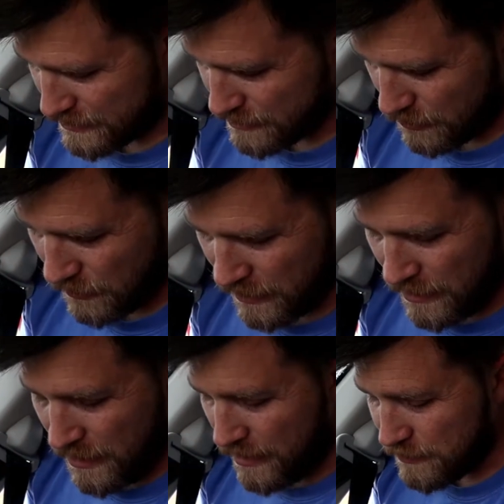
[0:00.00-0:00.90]
So
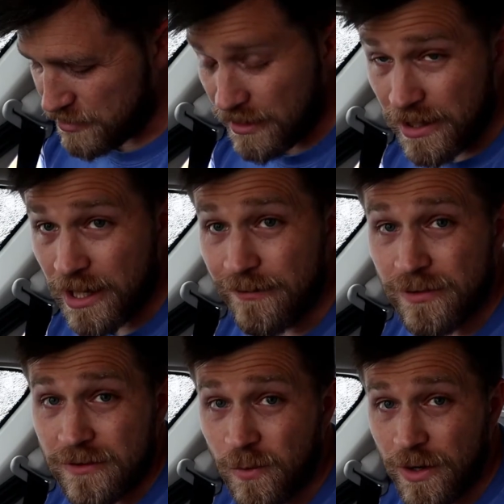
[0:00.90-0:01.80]
I'm just going to cover
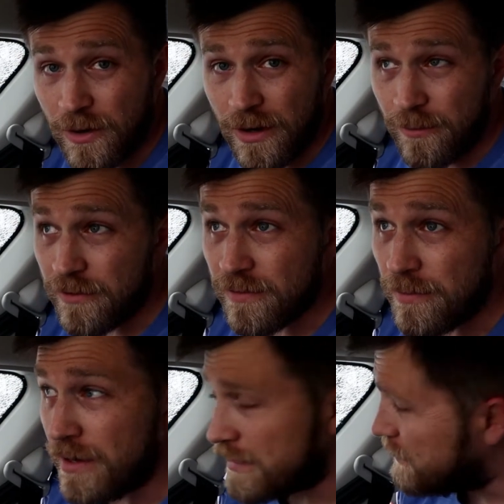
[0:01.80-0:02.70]
this window up with some
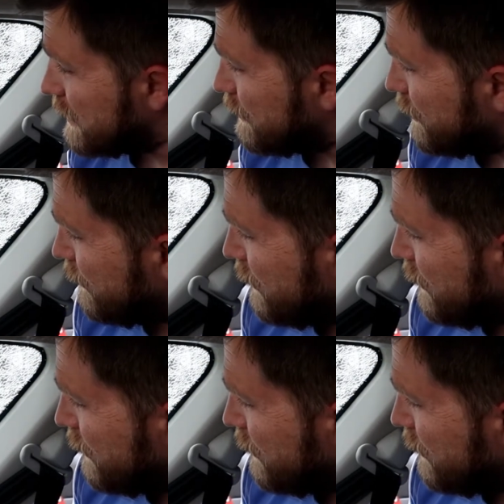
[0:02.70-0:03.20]
duct tape,